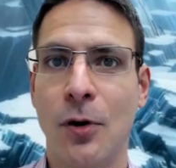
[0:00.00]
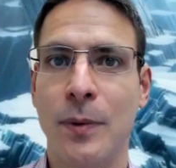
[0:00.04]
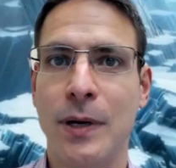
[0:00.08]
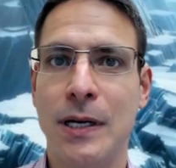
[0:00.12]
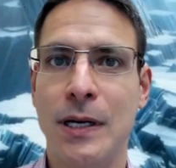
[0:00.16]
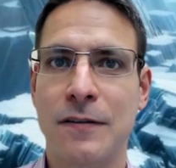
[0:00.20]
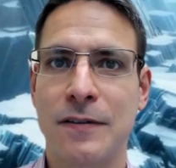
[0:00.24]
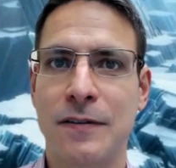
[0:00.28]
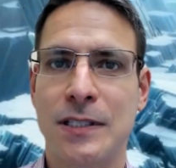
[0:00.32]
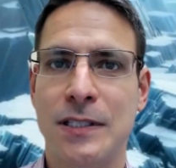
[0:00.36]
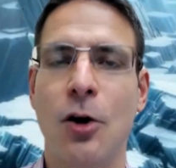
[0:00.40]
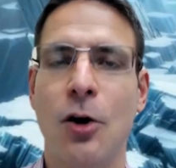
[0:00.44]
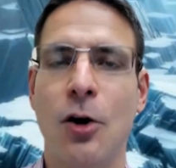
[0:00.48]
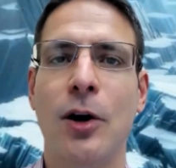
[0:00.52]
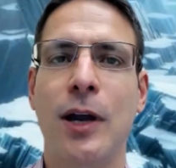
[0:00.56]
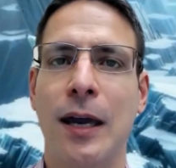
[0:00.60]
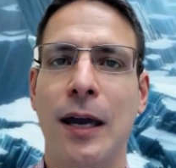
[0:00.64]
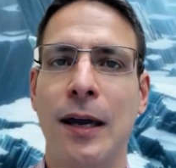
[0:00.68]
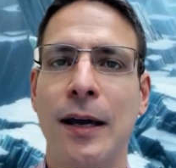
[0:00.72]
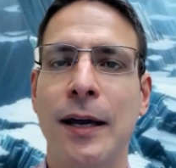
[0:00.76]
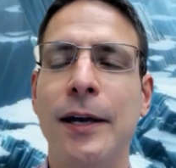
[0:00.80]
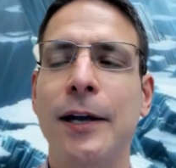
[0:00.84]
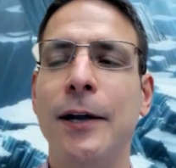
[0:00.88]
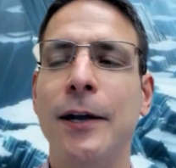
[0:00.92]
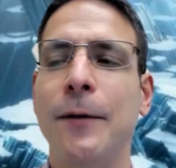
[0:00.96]
Nobody's ever said,
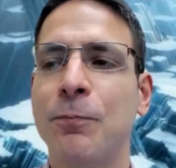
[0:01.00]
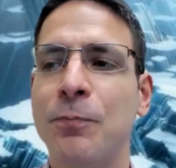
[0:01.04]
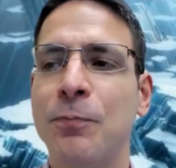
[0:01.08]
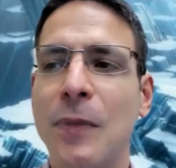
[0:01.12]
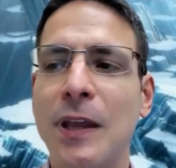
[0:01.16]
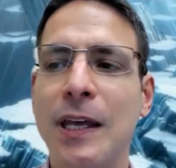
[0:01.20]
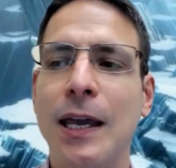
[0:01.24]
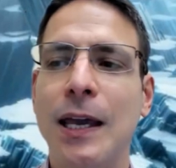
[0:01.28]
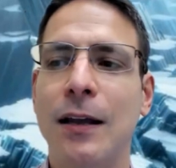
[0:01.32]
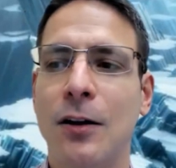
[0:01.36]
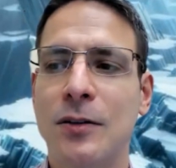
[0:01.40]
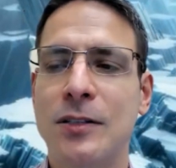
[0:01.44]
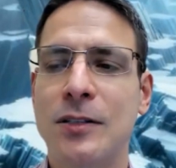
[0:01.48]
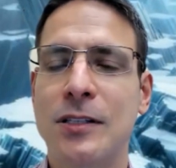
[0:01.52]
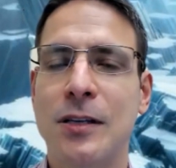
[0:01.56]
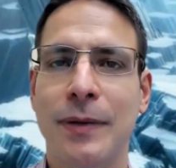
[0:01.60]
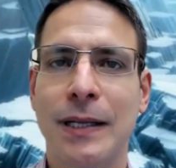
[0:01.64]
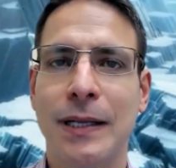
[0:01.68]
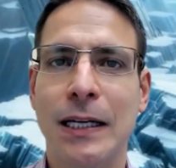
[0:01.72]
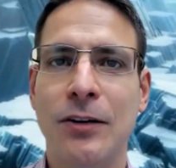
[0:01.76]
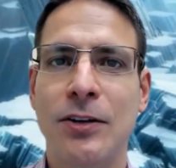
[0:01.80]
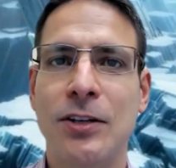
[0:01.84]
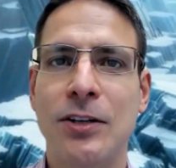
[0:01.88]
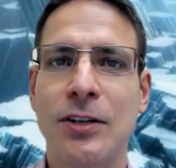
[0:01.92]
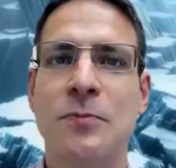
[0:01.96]
okay, yeah, there's
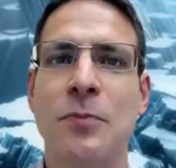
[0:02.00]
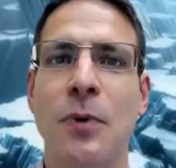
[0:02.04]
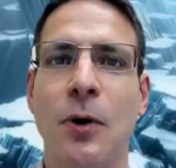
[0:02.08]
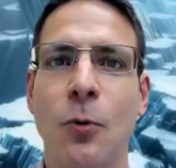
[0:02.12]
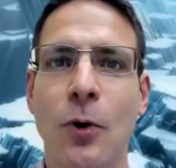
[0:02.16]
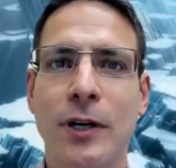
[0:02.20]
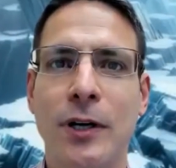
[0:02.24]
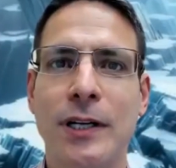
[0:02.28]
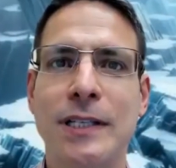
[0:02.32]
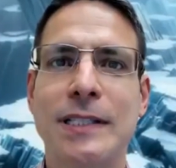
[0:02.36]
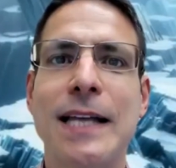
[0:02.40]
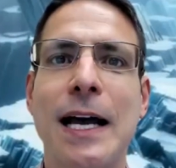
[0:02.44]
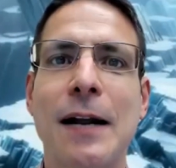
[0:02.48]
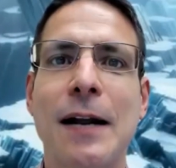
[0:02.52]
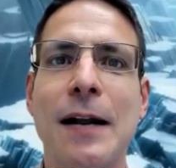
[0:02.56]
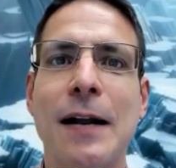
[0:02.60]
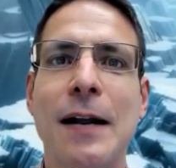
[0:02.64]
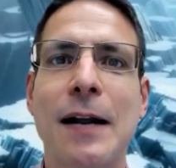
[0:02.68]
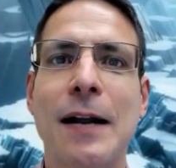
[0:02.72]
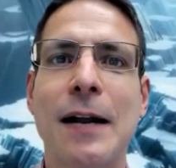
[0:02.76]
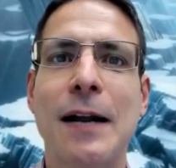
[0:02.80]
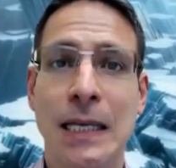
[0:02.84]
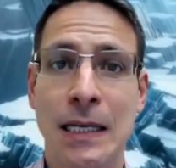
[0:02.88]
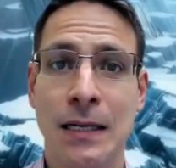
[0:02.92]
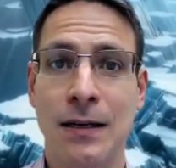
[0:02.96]
similarities, but what does that
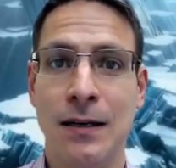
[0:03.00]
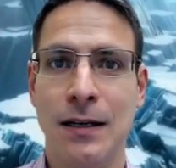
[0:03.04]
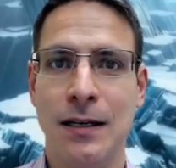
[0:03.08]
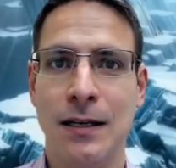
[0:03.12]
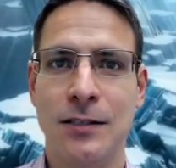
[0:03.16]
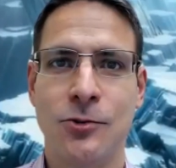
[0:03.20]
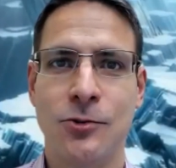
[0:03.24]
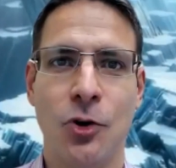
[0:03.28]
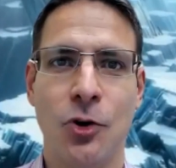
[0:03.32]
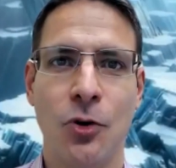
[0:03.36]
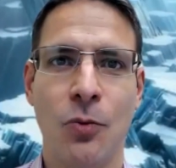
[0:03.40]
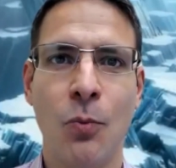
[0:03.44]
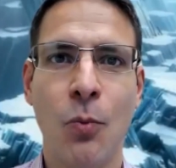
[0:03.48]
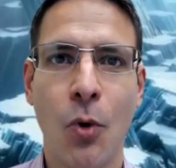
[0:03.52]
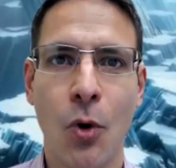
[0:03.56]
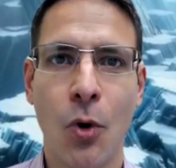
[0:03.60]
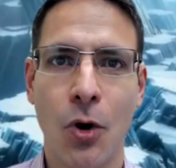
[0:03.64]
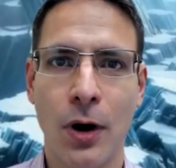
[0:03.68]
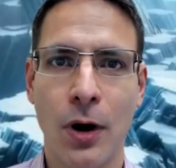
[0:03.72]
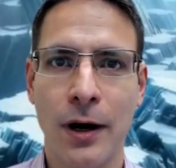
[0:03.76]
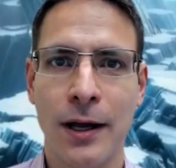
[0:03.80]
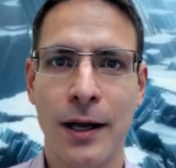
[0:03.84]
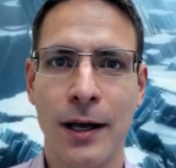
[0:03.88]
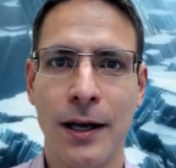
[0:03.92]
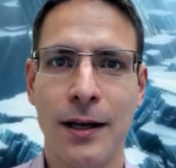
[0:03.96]
mean? Is there
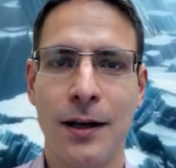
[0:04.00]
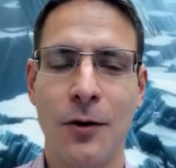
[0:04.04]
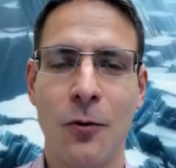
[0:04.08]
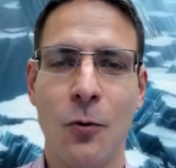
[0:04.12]
more?